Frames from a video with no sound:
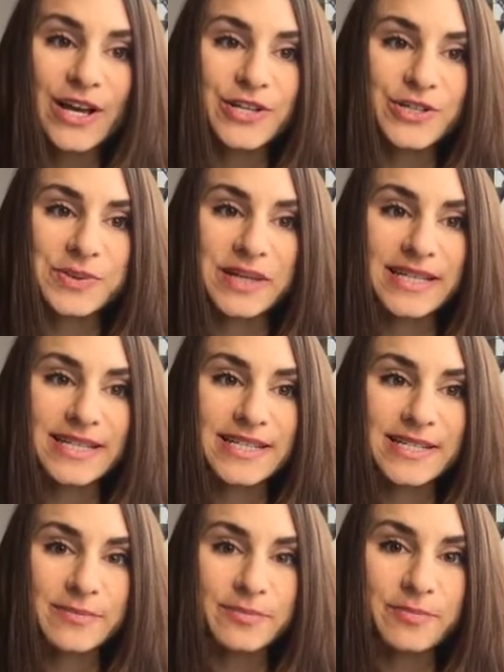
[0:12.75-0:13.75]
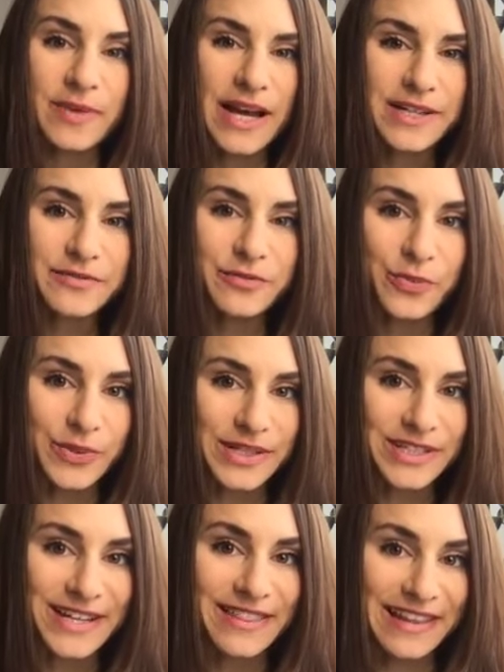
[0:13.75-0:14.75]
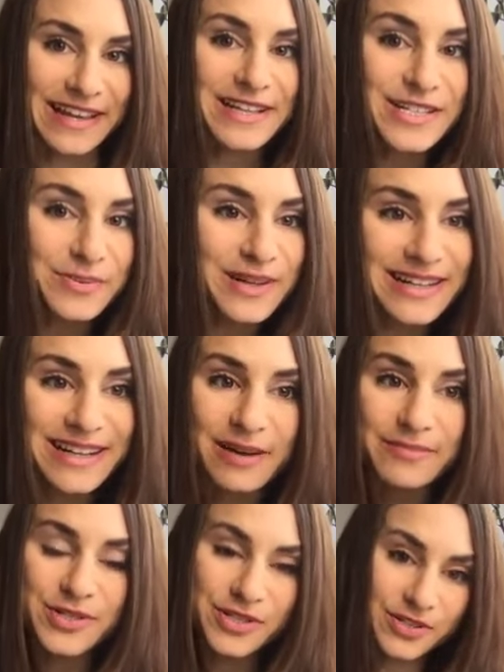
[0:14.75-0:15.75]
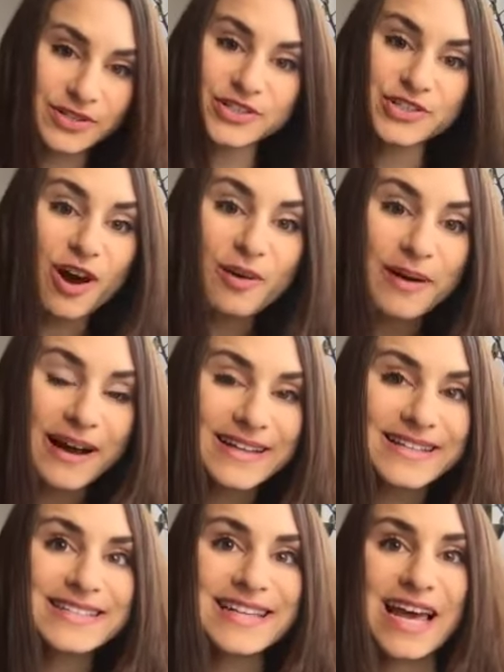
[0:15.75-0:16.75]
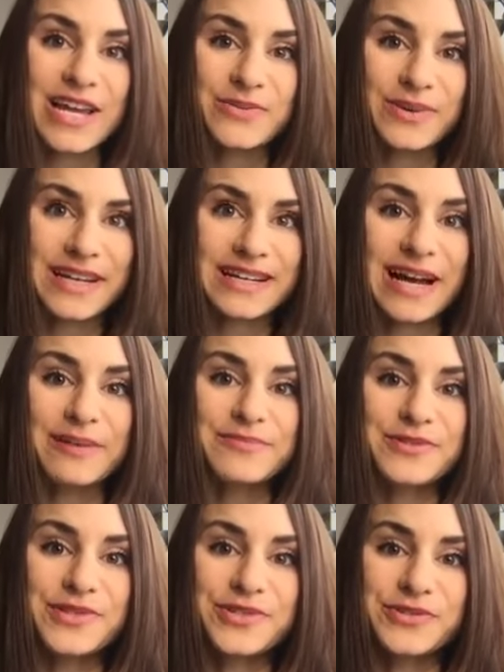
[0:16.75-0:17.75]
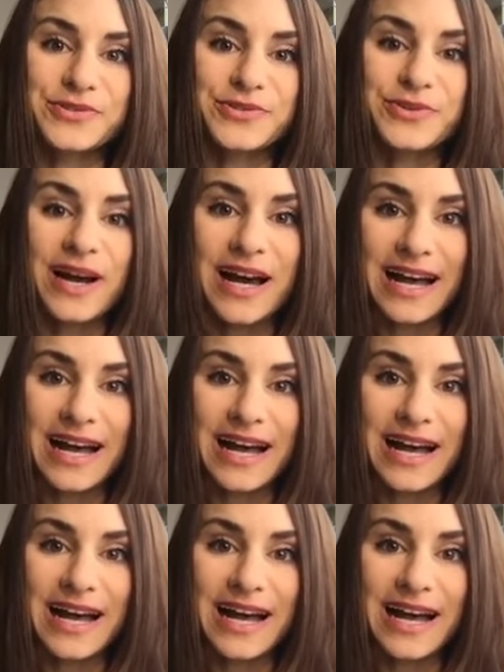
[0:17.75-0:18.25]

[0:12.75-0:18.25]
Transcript: doing some kind of weird things when it comes to their job hunt and when it comes to